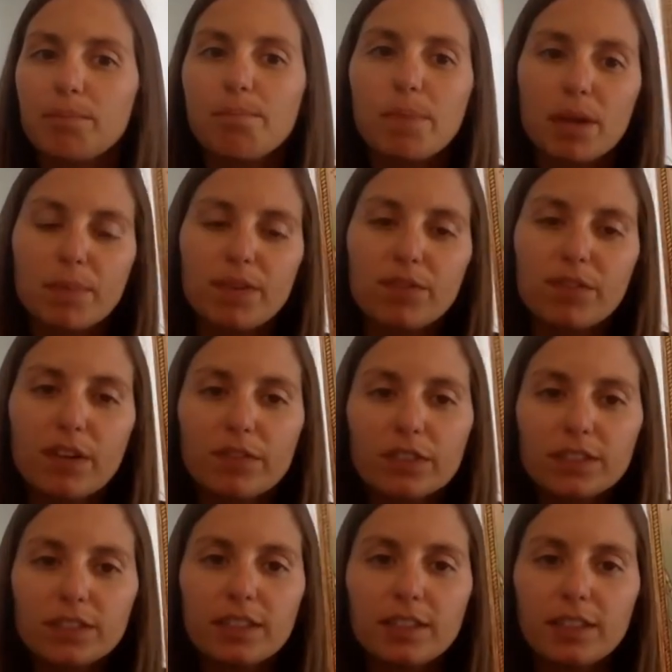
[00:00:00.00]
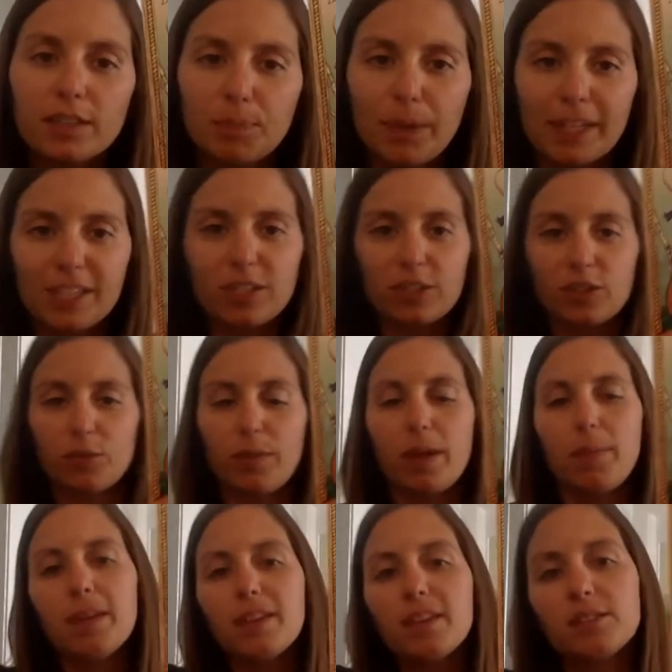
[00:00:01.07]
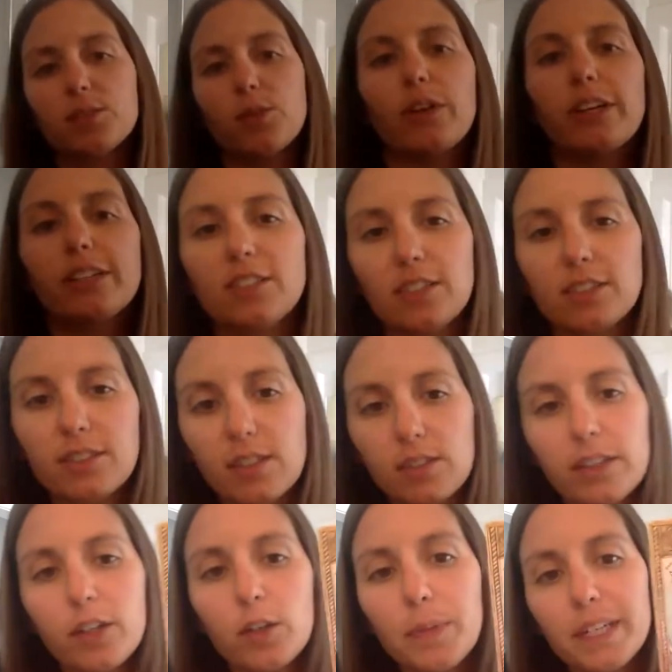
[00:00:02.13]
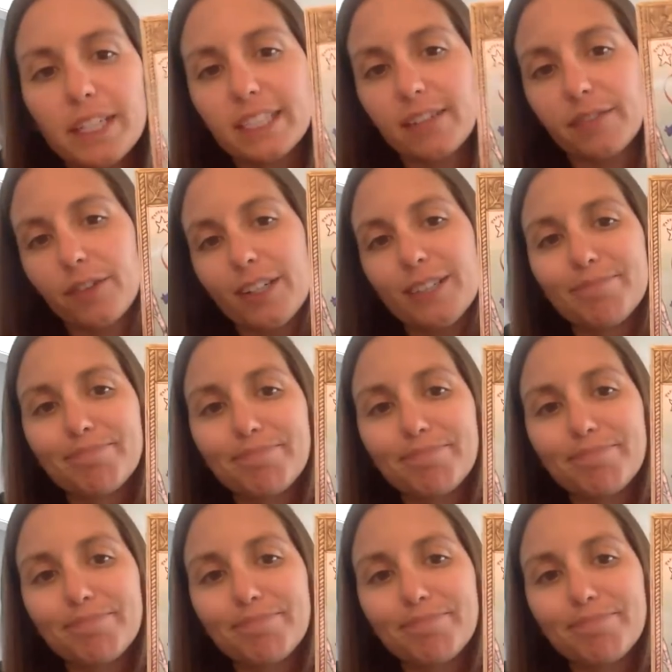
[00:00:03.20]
Maybe you've never seen these pictures, or maybe the story is just a little bit different.